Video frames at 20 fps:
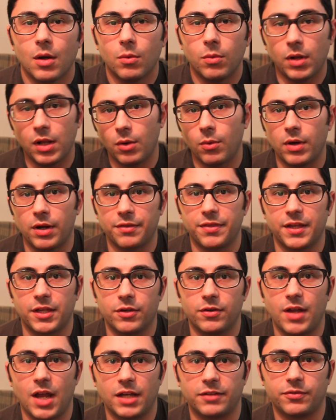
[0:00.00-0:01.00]
Well, I want to thank
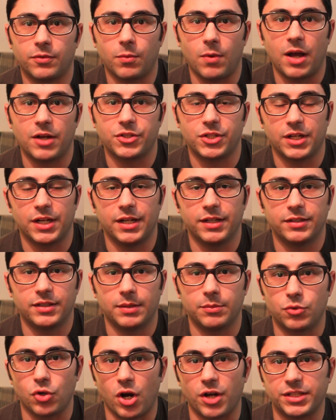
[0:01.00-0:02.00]
you guys for watching Eat
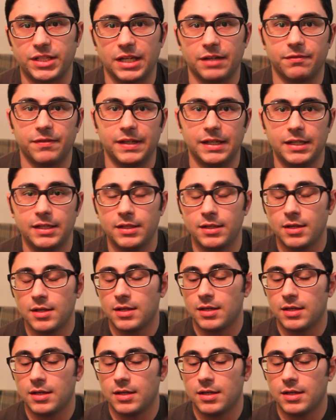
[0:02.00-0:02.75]
Sleep Draw TV.